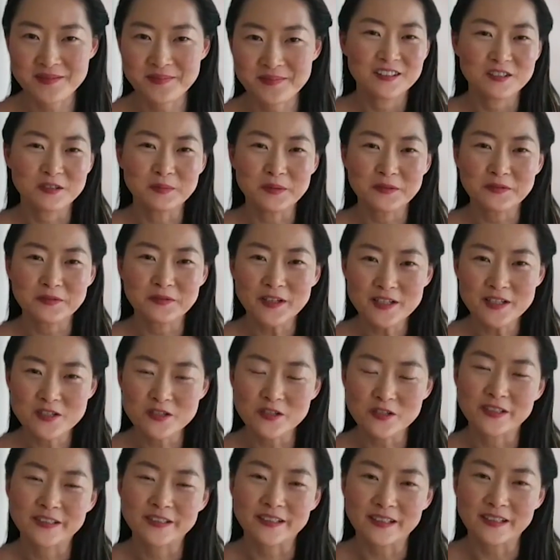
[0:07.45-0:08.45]
So before I
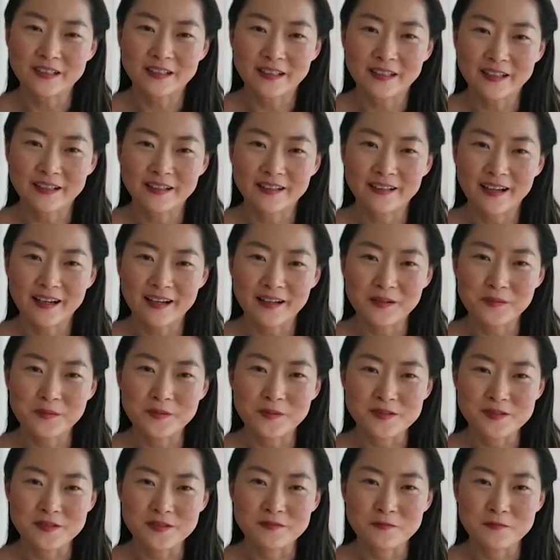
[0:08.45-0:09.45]
joined AA, I
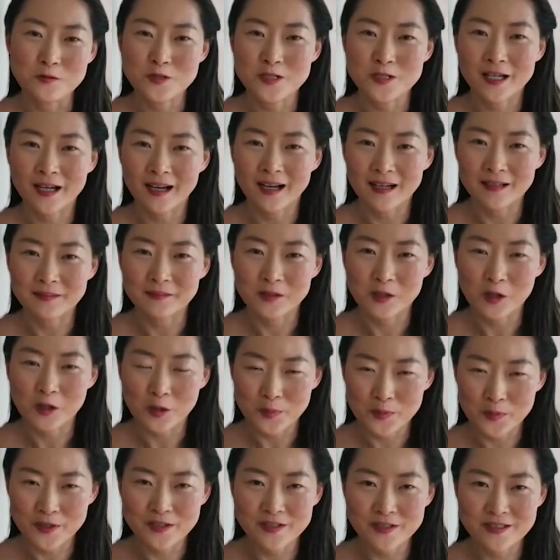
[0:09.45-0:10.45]
was a full-time
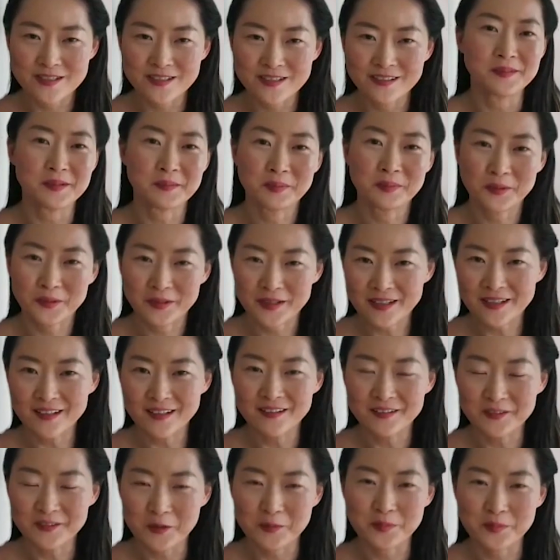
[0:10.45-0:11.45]
corporate
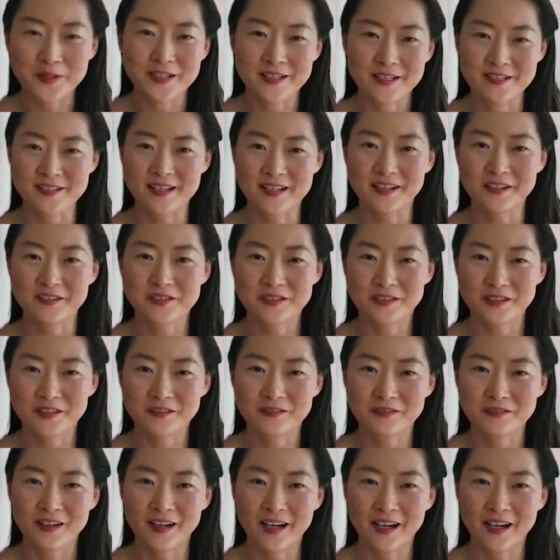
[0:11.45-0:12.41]
employee, corporate executive.